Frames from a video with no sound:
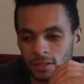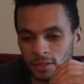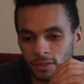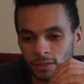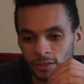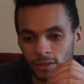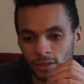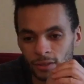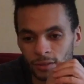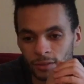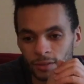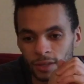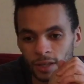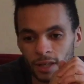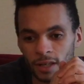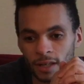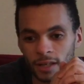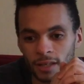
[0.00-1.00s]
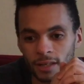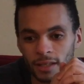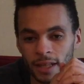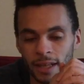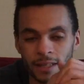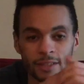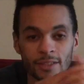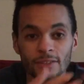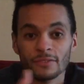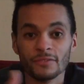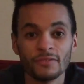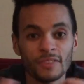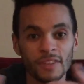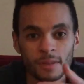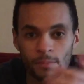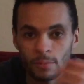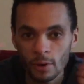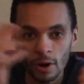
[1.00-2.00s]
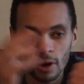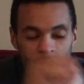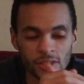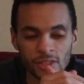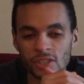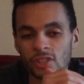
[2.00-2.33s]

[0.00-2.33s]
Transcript: you know, like defeat bars.